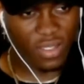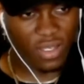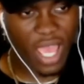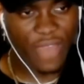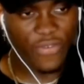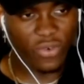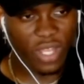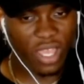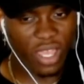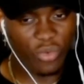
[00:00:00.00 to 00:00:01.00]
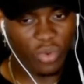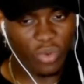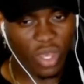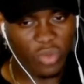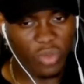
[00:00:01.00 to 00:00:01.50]
Now I feel that.
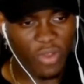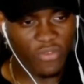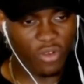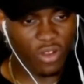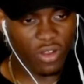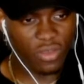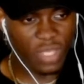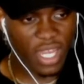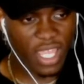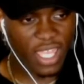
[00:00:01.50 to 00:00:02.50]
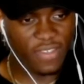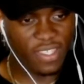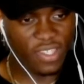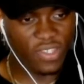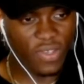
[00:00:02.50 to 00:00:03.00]
Help your brother, bro. And I get the
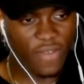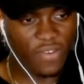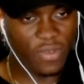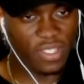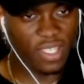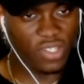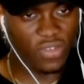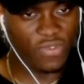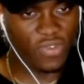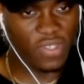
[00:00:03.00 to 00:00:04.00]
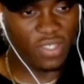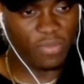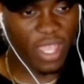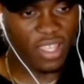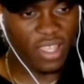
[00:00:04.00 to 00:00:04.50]
sense you have no intention of using
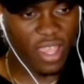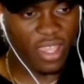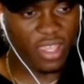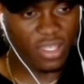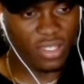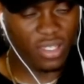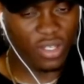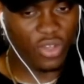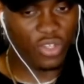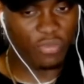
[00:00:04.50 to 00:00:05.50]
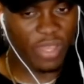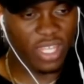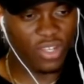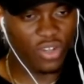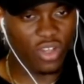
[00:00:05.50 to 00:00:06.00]
Bankai. No, you
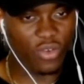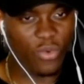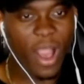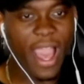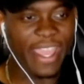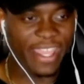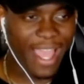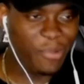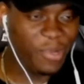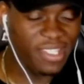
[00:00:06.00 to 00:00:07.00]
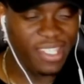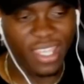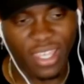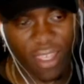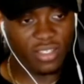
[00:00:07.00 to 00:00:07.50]
better not. Why? I want to see
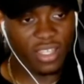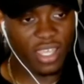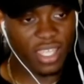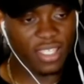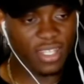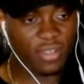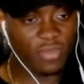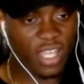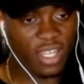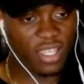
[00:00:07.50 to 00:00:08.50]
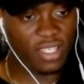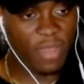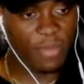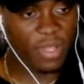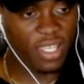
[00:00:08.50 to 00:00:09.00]
it. Against an enemy like this,
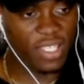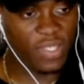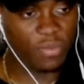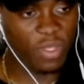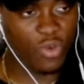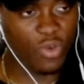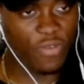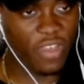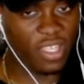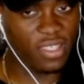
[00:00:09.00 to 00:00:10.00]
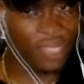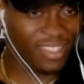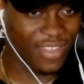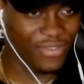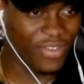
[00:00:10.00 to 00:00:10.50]
my abilities would be more effective.
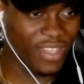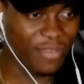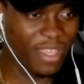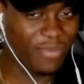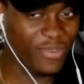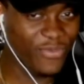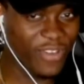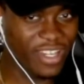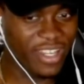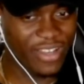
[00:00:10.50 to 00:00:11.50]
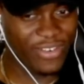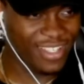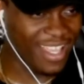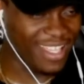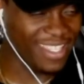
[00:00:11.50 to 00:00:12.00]
If you shoot again, maybe you'll find out.
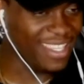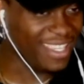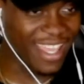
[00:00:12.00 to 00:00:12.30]
I see it.